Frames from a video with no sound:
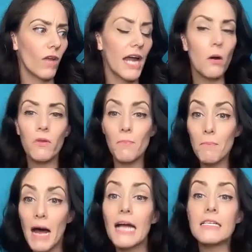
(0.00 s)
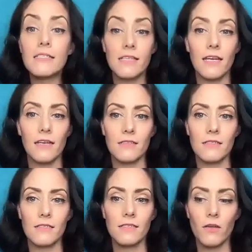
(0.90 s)
I know with my
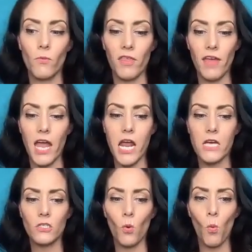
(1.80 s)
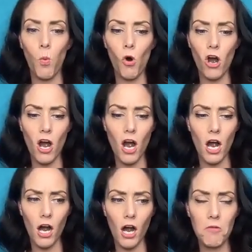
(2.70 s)
scenes with eight
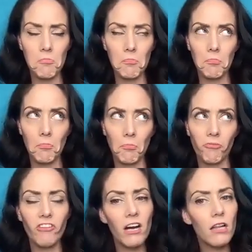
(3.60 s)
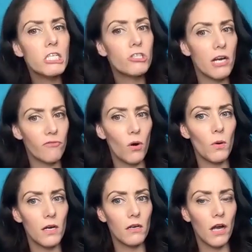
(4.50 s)
were fairly
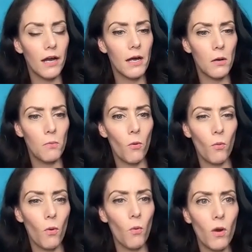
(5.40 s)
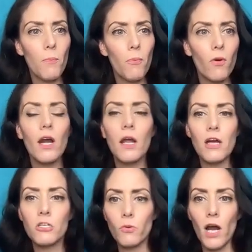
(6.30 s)
straightforward. Um, we pretty
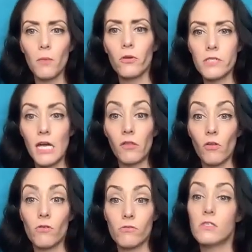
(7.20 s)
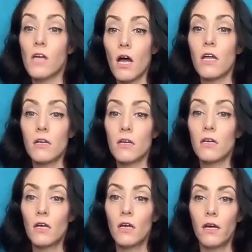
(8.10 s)
much were able to get those done
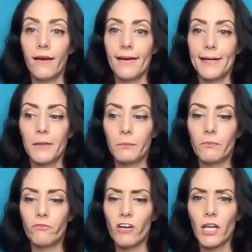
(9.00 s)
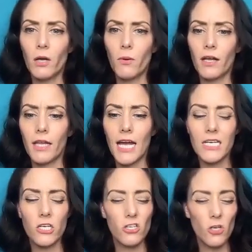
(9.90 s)
um, fairly quickly.
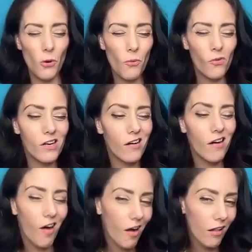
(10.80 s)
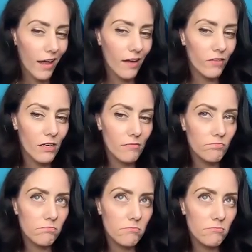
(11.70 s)
I don't recall
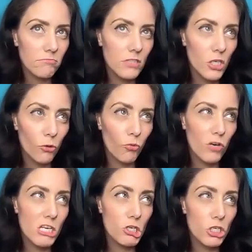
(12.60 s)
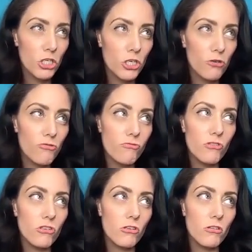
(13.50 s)
having to
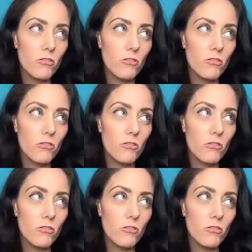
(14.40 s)
reshoot.